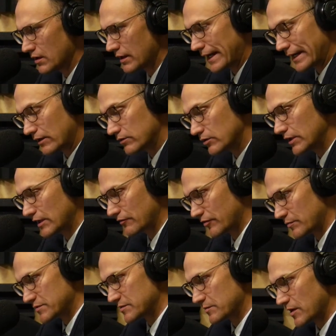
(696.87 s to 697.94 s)
including
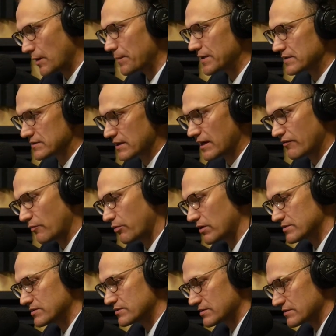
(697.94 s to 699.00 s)
from some companies that have a
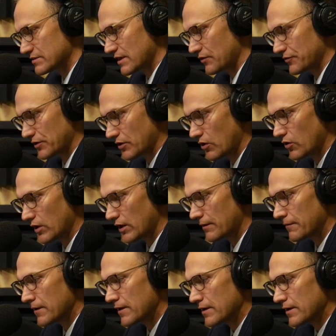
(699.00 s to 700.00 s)
presence in South Dakota,